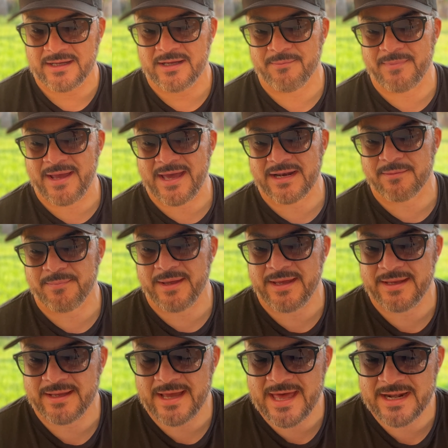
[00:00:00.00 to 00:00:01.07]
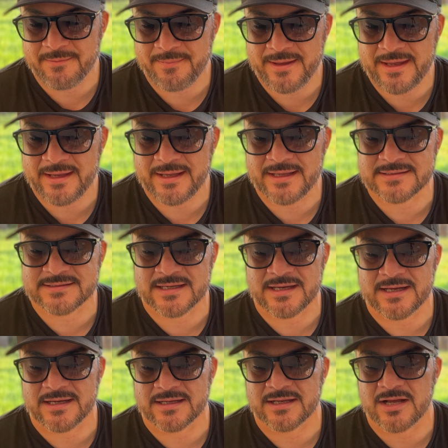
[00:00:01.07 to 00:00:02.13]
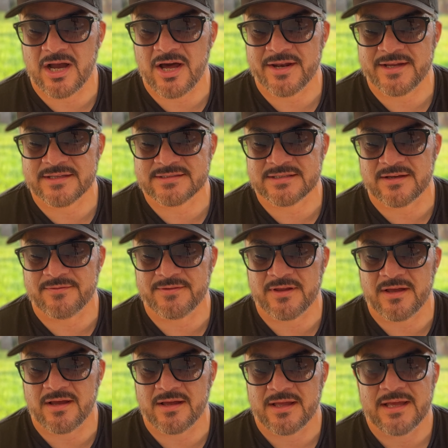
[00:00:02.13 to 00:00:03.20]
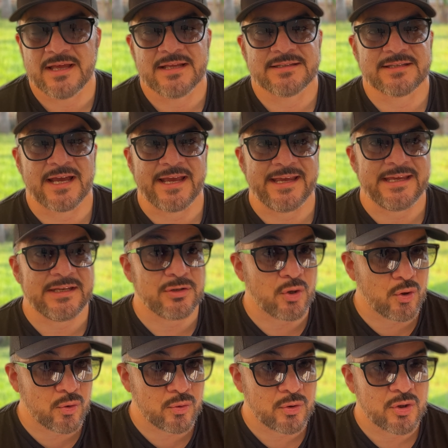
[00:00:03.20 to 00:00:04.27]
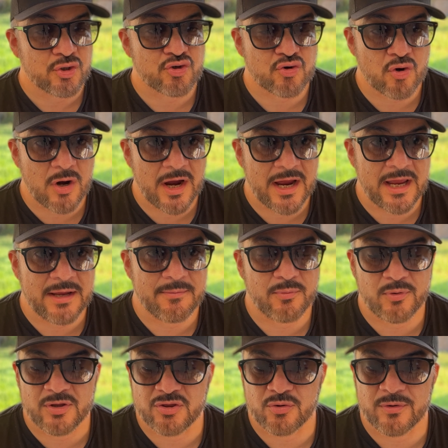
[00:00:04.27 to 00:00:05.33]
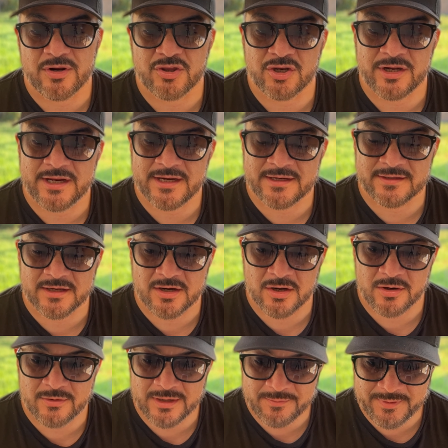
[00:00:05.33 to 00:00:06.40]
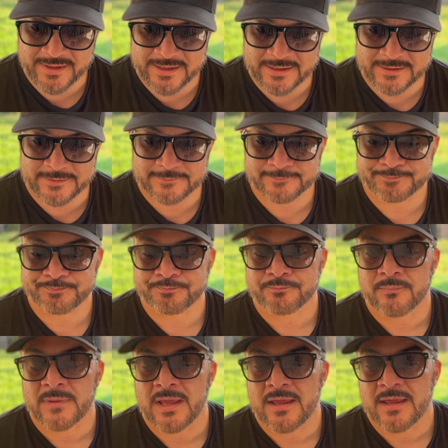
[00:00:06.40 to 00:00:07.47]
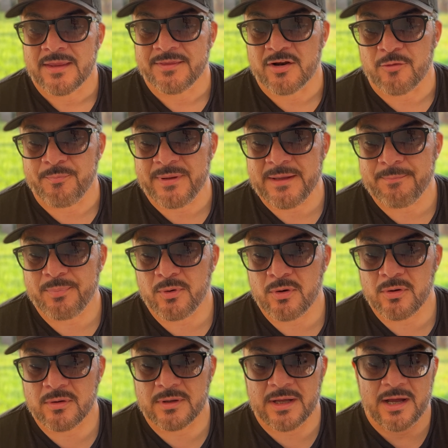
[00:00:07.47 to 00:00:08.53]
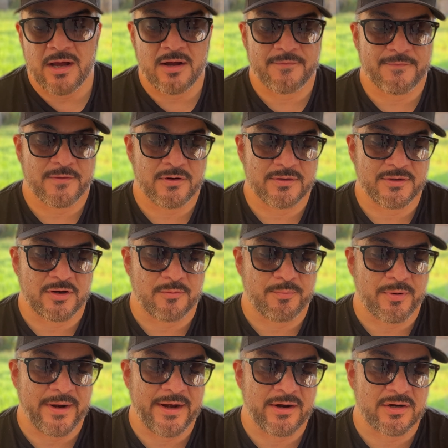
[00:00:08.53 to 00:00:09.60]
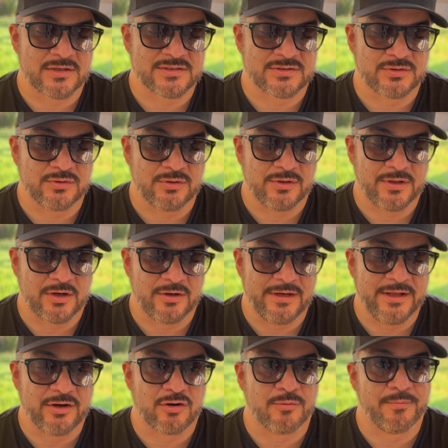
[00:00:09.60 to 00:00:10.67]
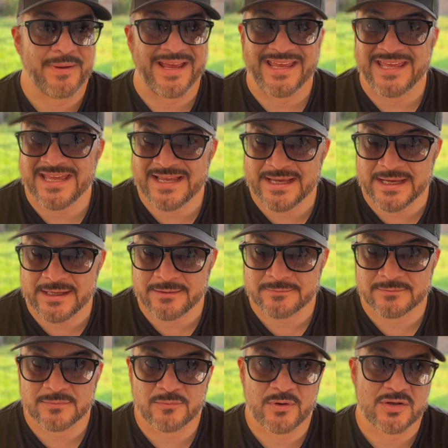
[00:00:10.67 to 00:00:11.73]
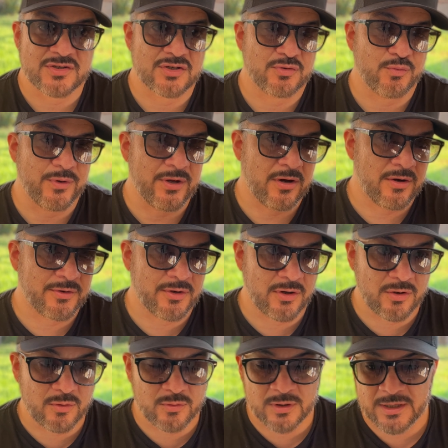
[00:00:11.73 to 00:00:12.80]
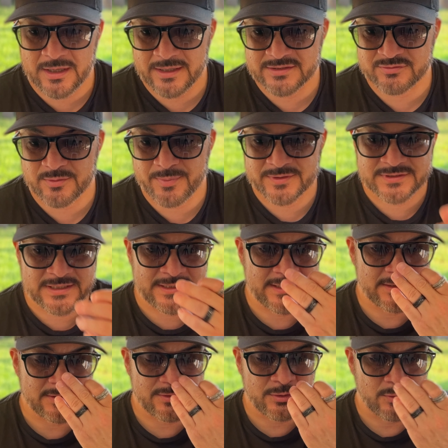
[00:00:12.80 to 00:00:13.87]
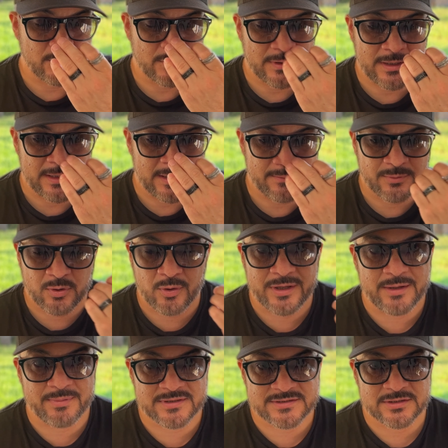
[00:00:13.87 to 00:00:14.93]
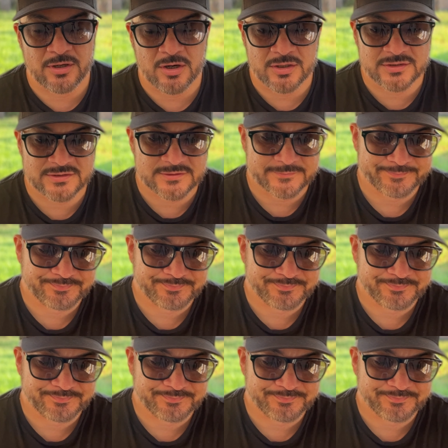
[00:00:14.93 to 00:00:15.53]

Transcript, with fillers: um, Atabey. Atabey is a goddess of the Taino tribe, which originated in the Caribbean. Their people offered their prayers to their leader Bejique, which we all know uh, is represented through um, Cohiba cigars,